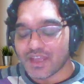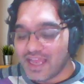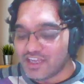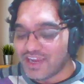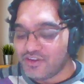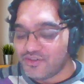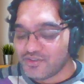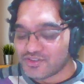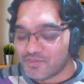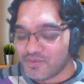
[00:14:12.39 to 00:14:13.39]
I tried
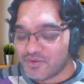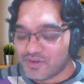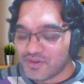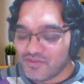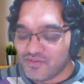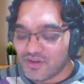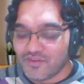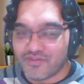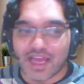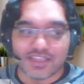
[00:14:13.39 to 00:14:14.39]
to support
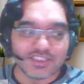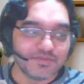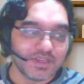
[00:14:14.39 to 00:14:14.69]
France